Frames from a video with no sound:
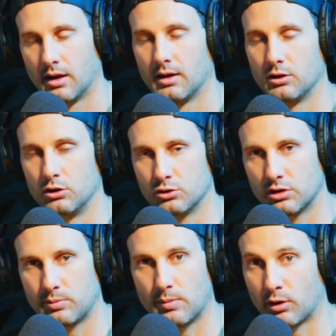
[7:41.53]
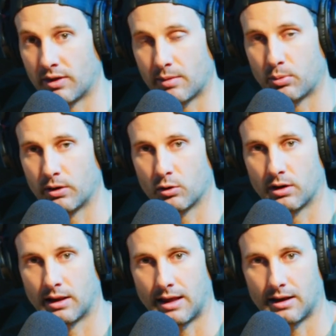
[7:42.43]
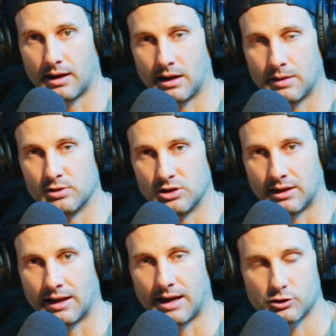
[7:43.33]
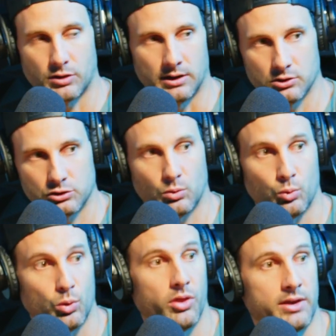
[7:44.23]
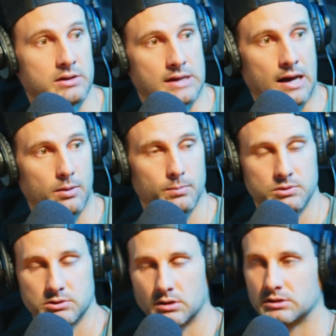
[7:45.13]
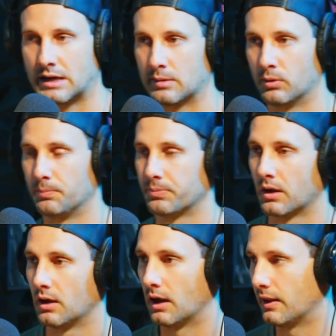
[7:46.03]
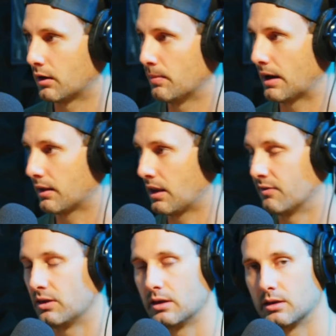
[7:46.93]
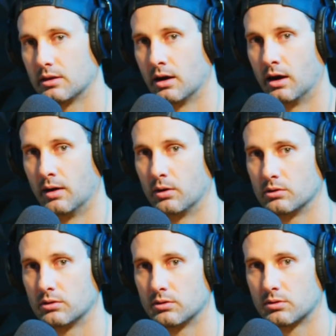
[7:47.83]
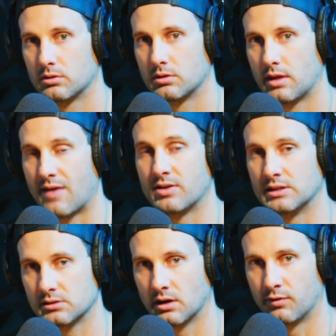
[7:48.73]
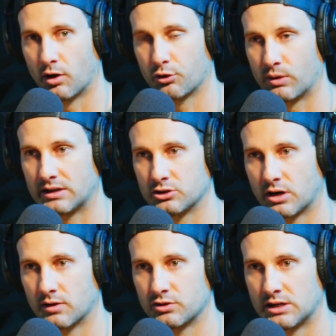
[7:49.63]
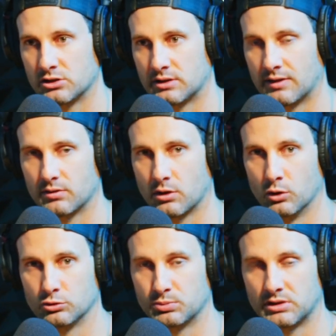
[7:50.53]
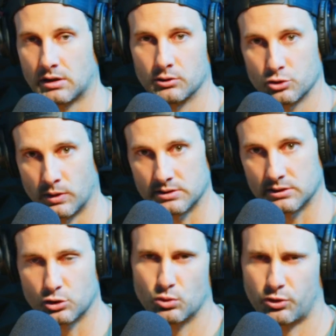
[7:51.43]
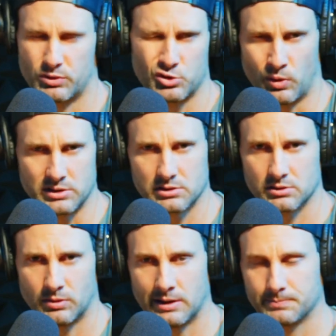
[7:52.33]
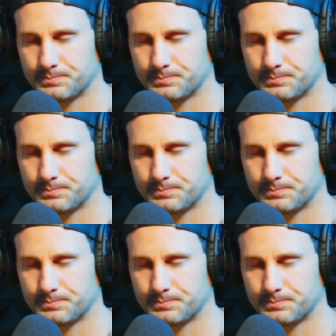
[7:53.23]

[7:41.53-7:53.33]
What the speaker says: Usually people at that point go to get an image and get an x-ray just to rule things out, which is understandable. And they come back and they have evidence of arthritic degenerative changes at those particular joints, at 2 or 3 joints, right?